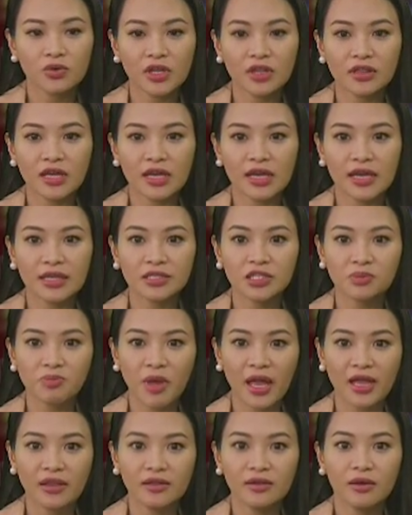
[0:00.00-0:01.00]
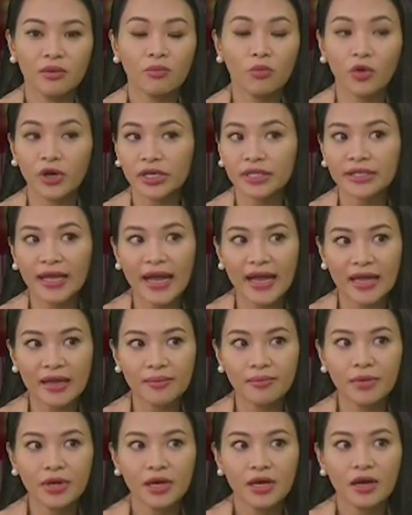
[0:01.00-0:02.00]
that they can spend more
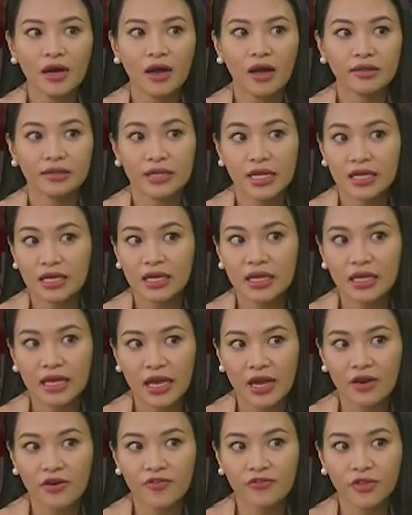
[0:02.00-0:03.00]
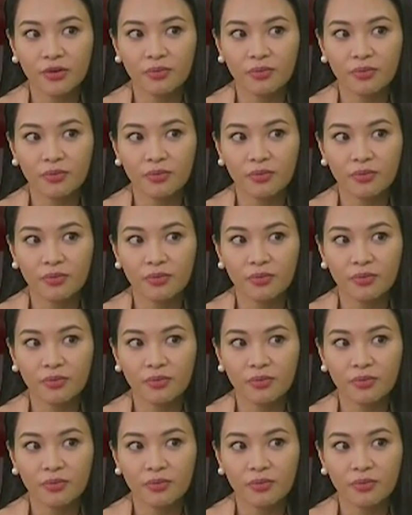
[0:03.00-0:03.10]
time taking care of